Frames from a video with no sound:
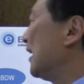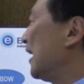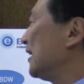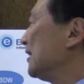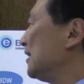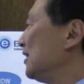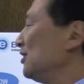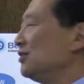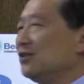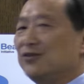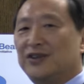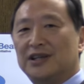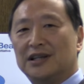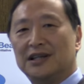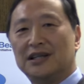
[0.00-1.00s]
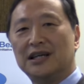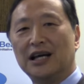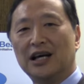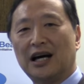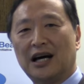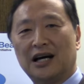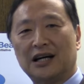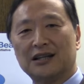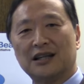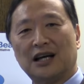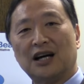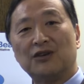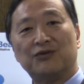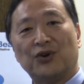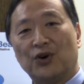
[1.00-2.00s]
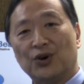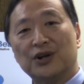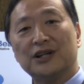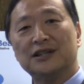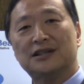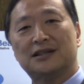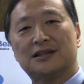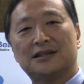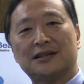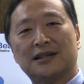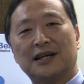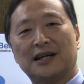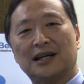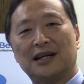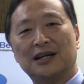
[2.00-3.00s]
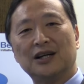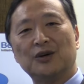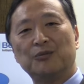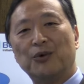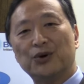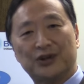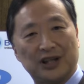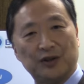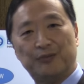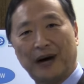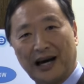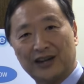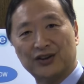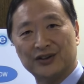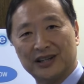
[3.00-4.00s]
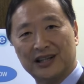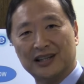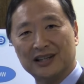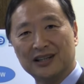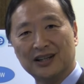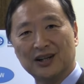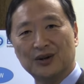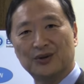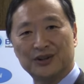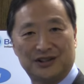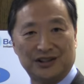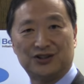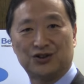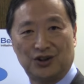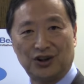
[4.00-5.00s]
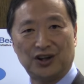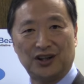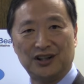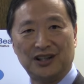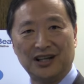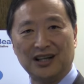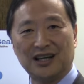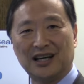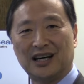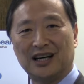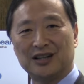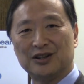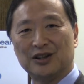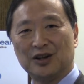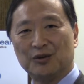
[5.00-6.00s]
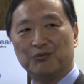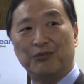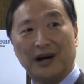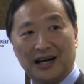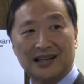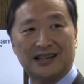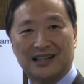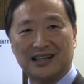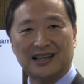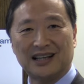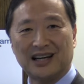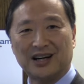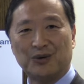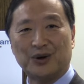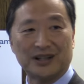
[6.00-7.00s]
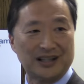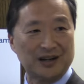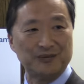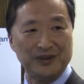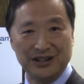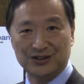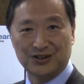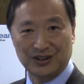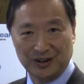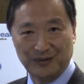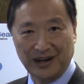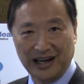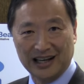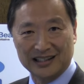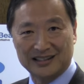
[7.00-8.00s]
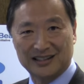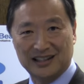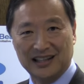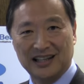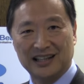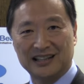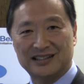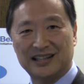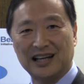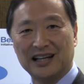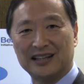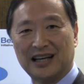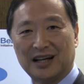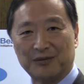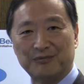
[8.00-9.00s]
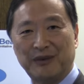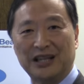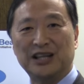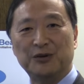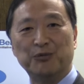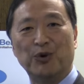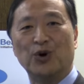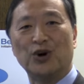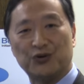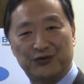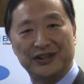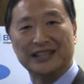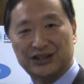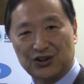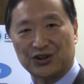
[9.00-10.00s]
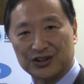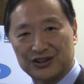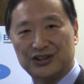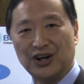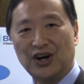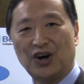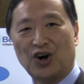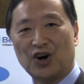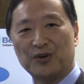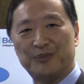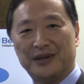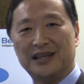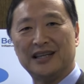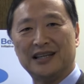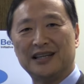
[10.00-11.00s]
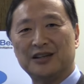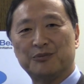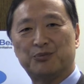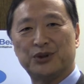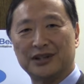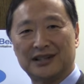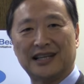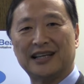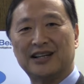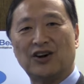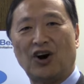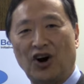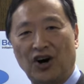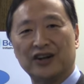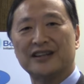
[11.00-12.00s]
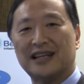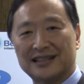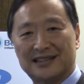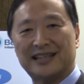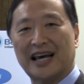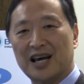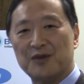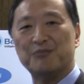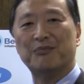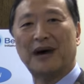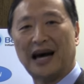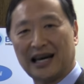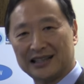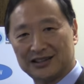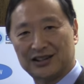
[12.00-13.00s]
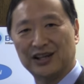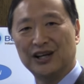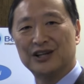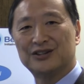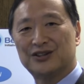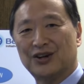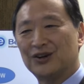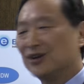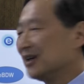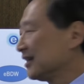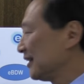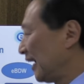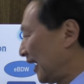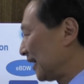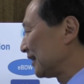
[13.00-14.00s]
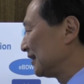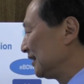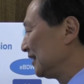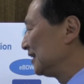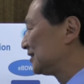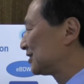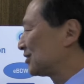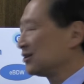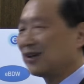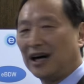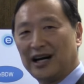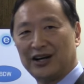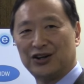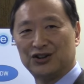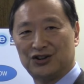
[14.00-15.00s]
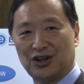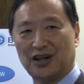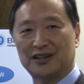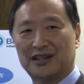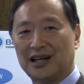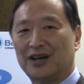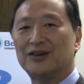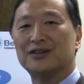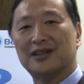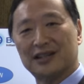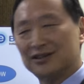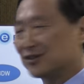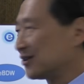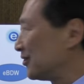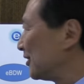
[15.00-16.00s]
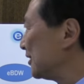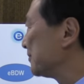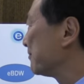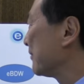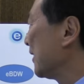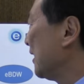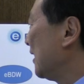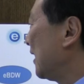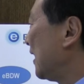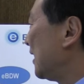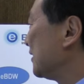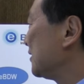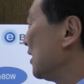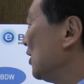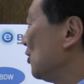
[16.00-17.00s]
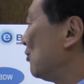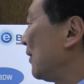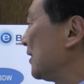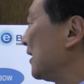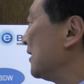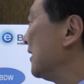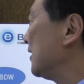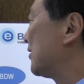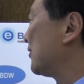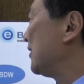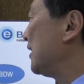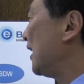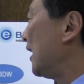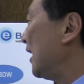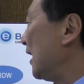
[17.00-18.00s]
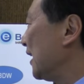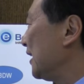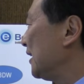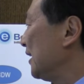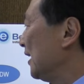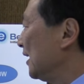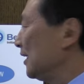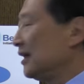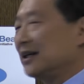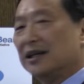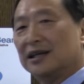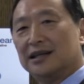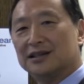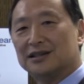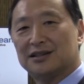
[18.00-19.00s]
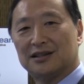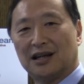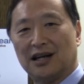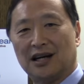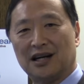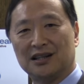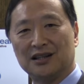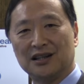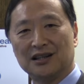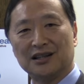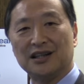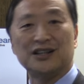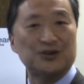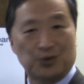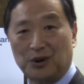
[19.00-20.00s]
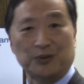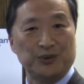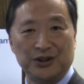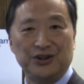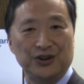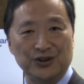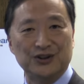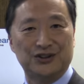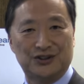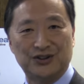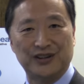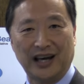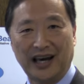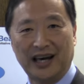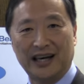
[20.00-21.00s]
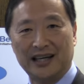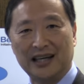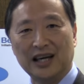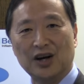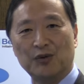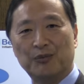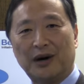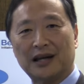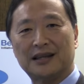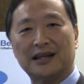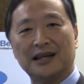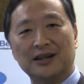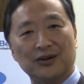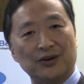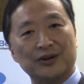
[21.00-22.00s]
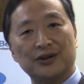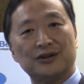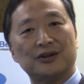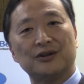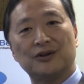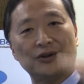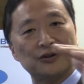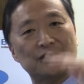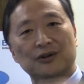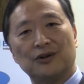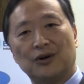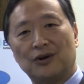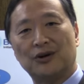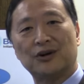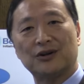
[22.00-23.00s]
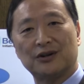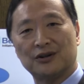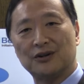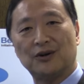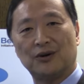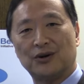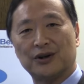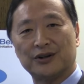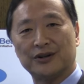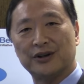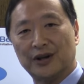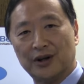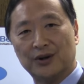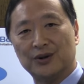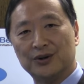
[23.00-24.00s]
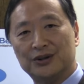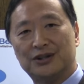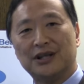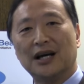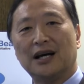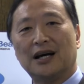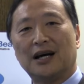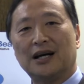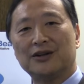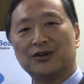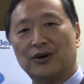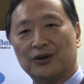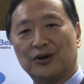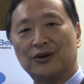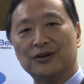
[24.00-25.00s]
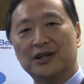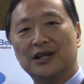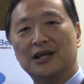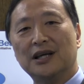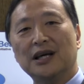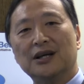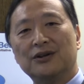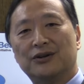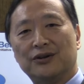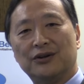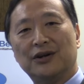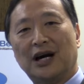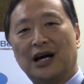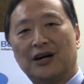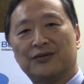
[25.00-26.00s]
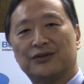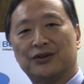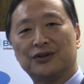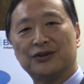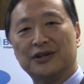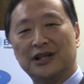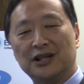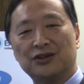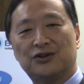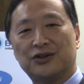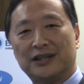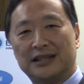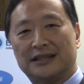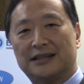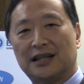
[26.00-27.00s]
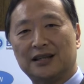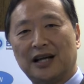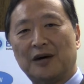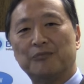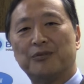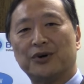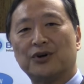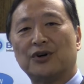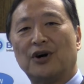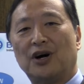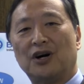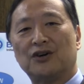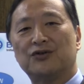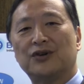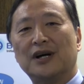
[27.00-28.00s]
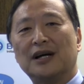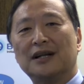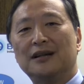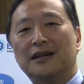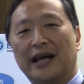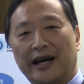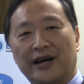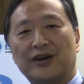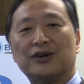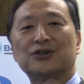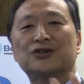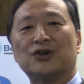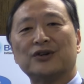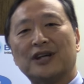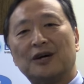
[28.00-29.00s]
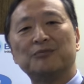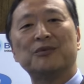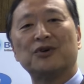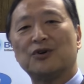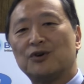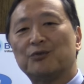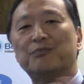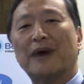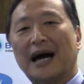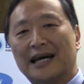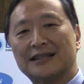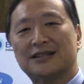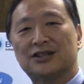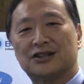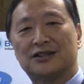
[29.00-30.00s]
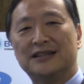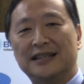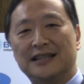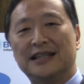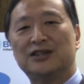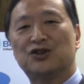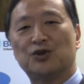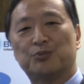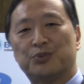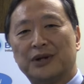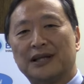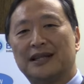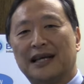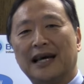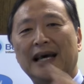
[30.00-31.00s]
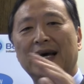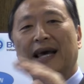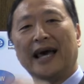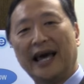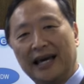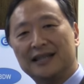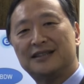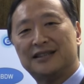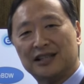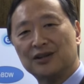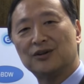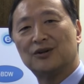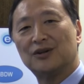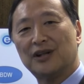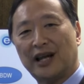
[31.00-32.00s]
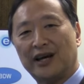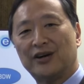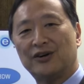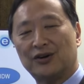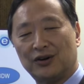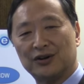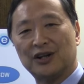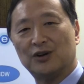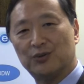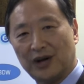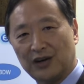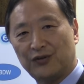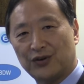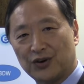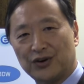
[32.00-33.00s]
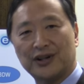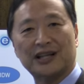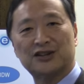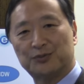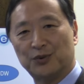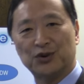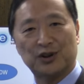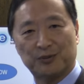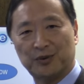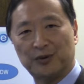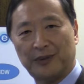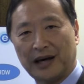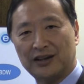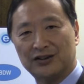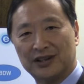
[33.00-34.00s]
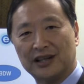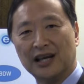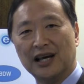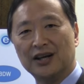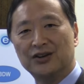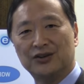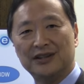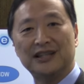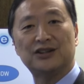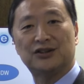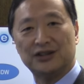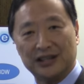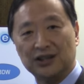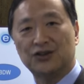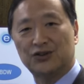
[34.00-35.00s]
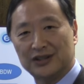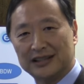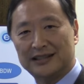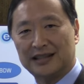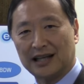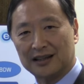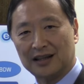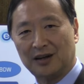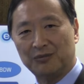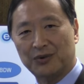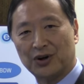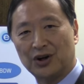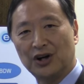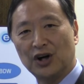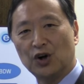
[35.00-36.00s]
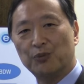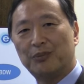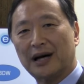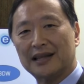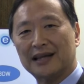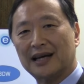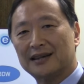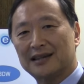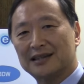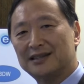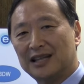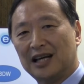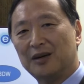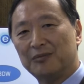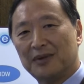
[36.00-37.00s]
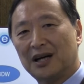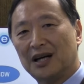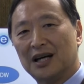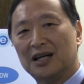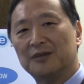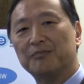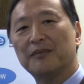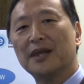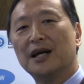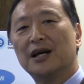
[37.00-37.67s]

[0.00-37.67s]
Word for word: and EUV um, avoids the multi-patterning, which is good, um, but uh, what that means on a mask is that many more features are being printed on the same mask. So that leads to higher shot count and so on. 193i is, uh, is what we use today, but in order to go to lower and lower nodes, uh, not only do you have to increase the number of layers or number of masks needed to print a single layer on the wafer, that's multiple patterning, you need to increase that number, but at the same time,